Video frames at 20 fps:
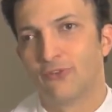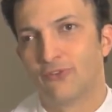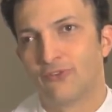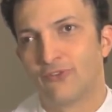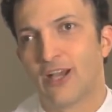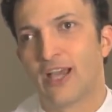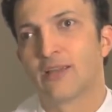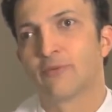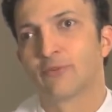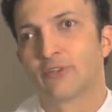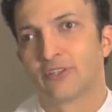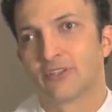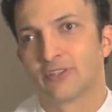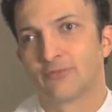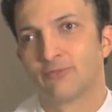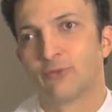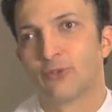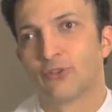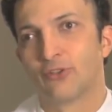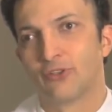
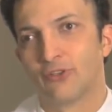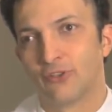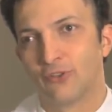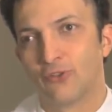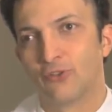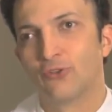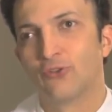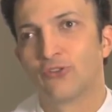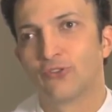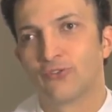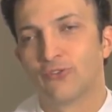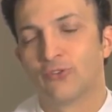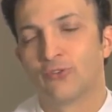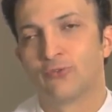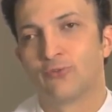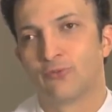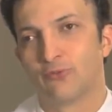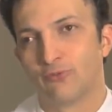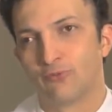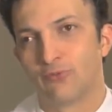vibrant, more
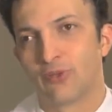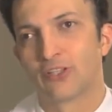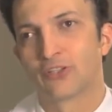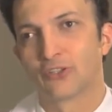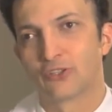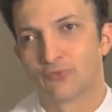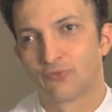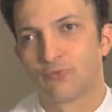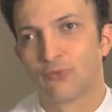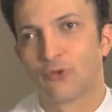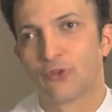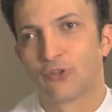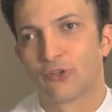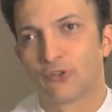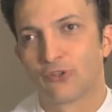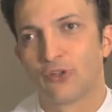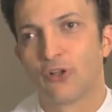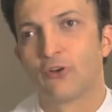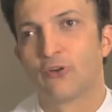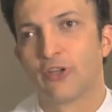youthful, much
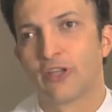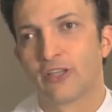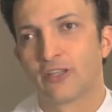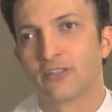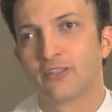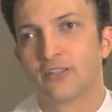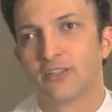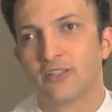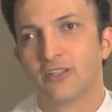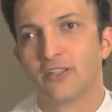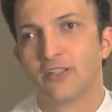more glowing.